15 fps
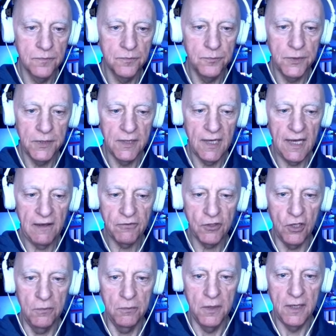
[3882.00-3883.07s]
But I have
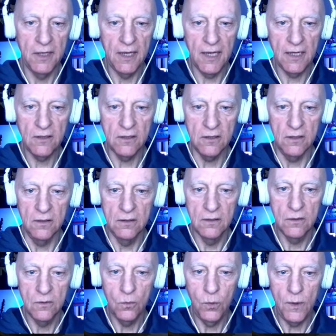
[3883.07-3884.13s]
got my handgun
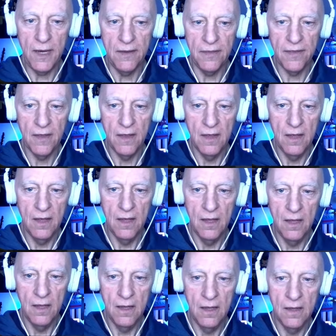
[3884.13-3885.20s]
with
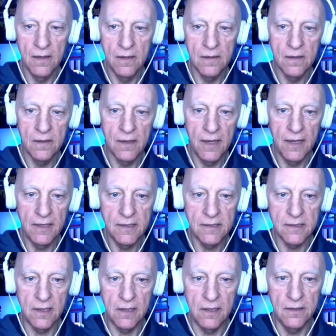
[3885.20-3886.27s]
a
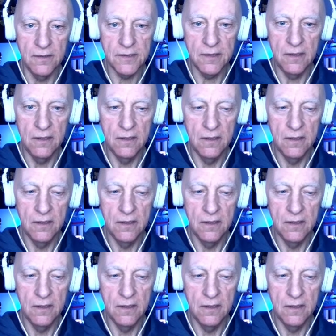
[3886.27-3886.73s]
silencer.